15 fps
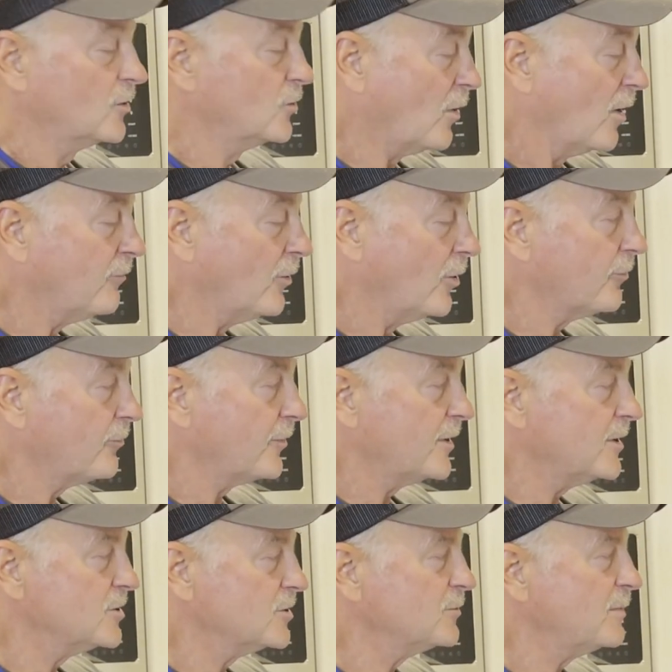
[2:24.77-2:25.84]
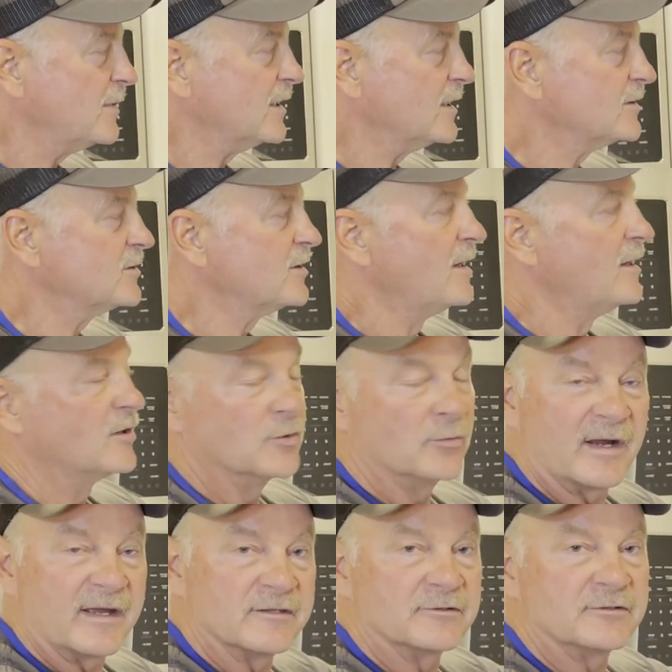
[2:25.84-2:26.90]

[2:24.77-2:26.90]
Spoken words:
12-volt fridges because the way they're